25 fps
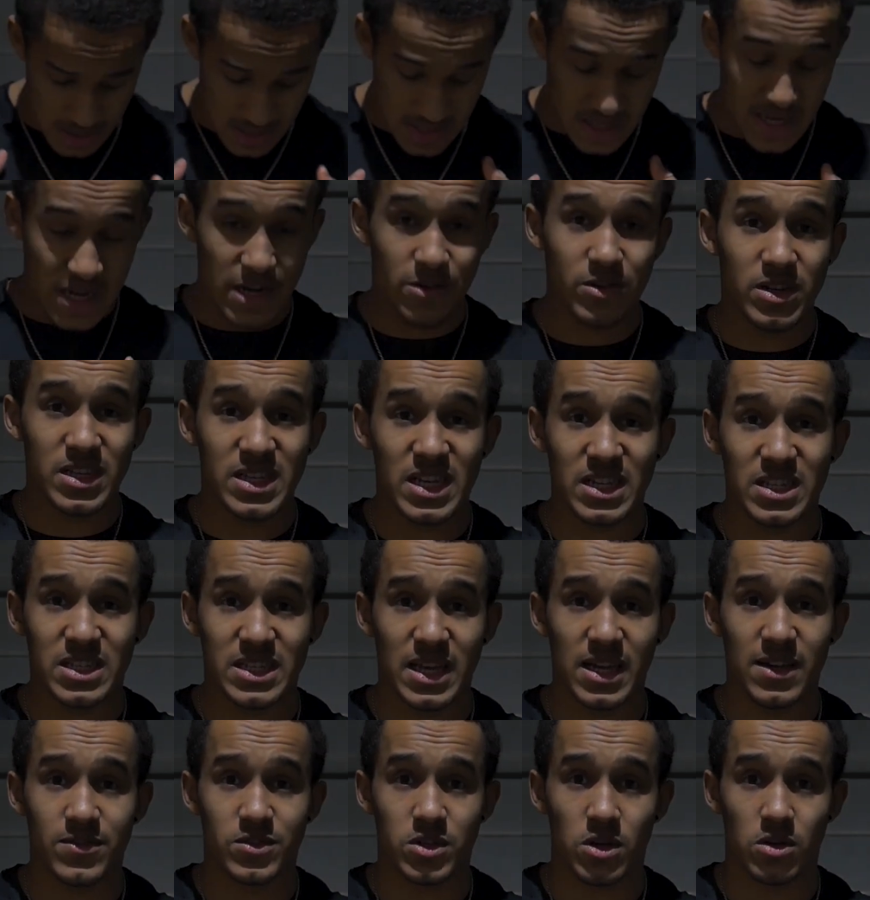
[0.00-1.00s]
Here is his
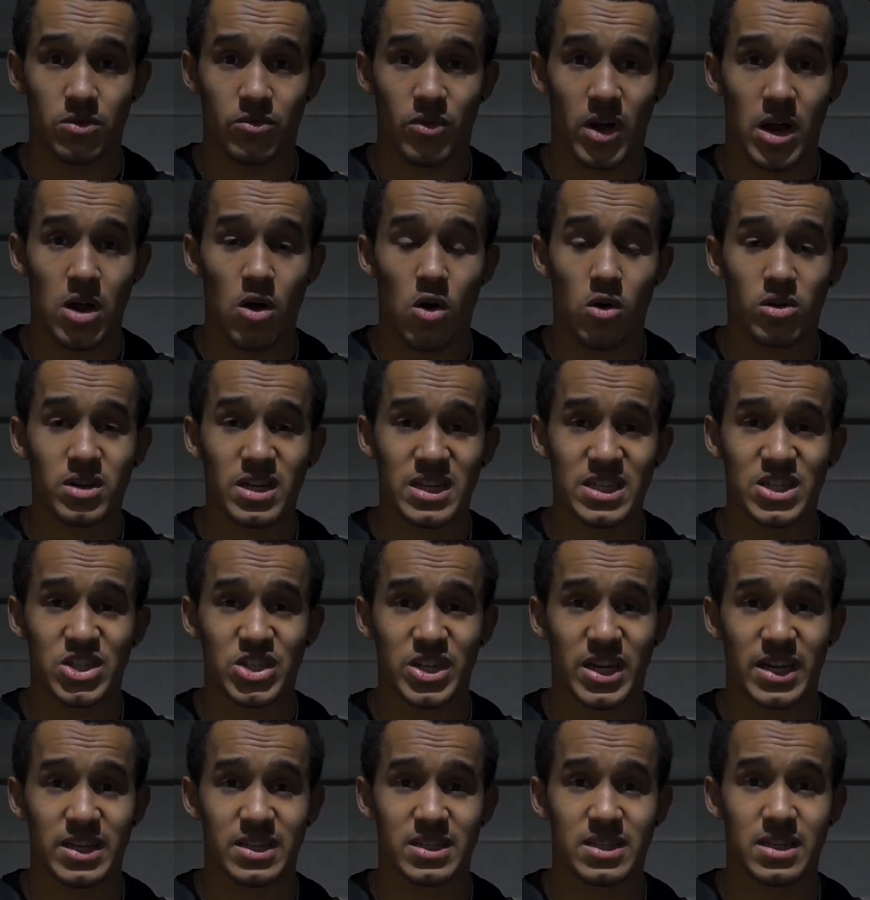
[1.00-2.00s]
safe zone, right, on his
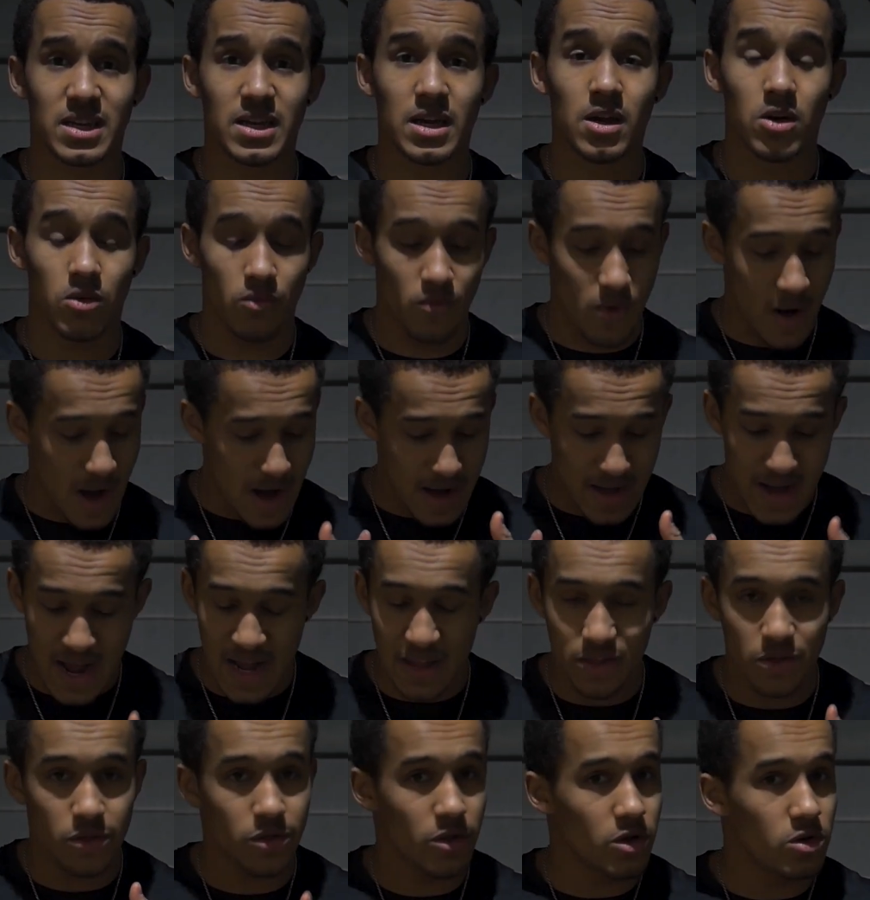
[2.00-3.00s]
chest. Ryan
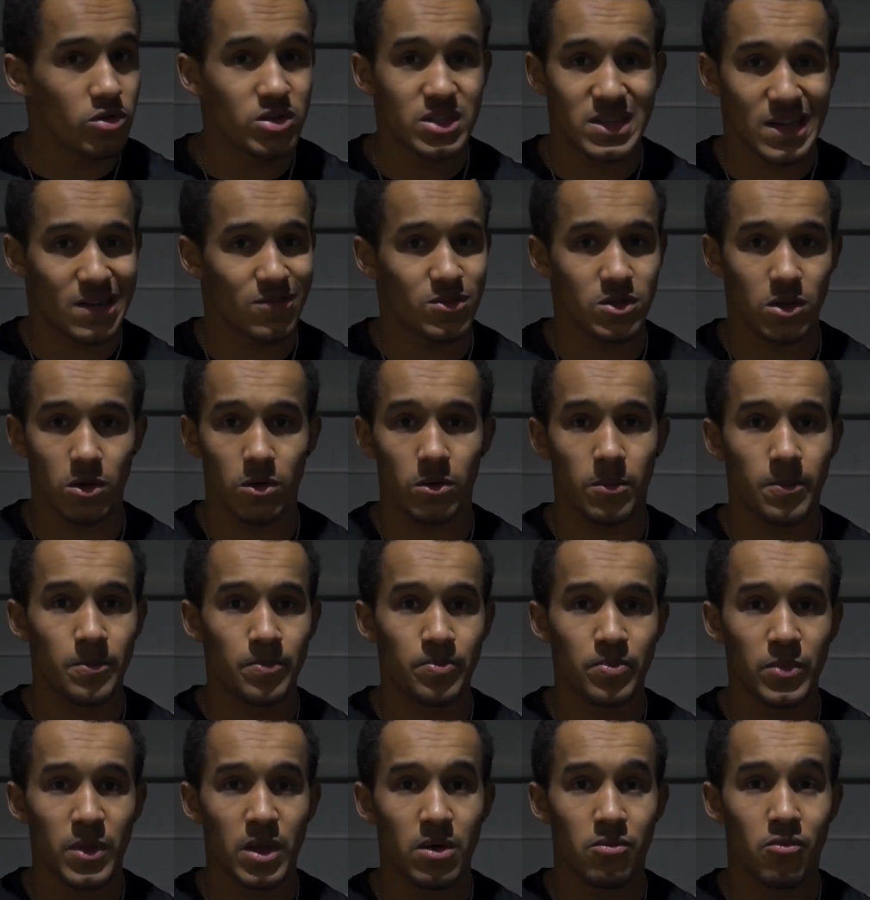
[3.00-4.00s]
had no safe zone.
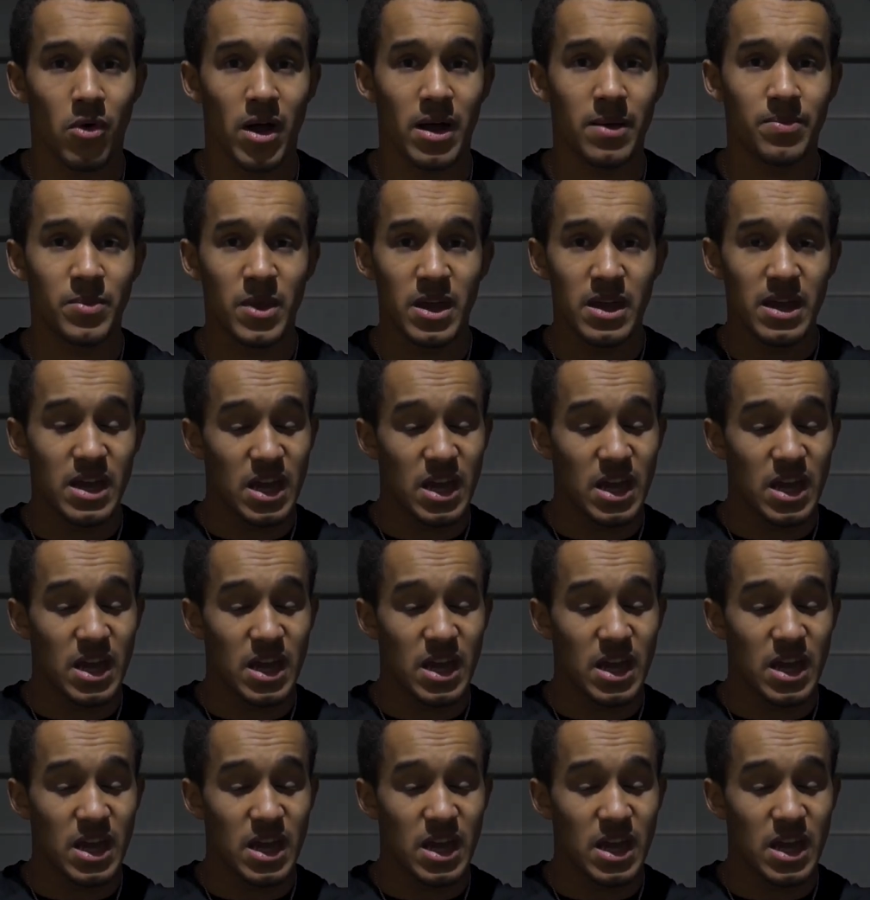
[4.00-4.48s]
right?